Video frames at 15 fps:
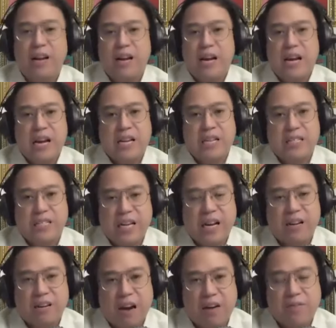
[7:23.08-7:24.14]
it is still
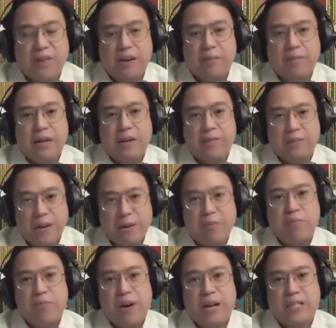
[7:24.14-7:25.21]
covered by the freedom of
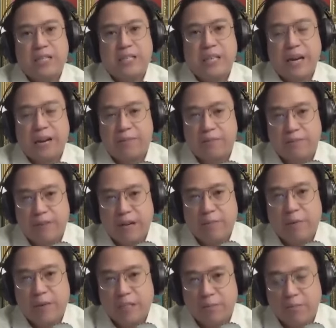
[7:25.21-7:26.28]
press and freedom
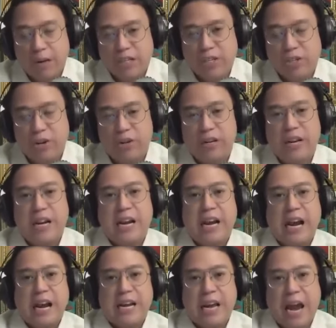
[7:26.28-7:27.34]
of expression
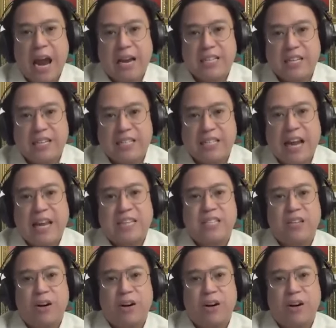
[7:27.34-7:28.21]
as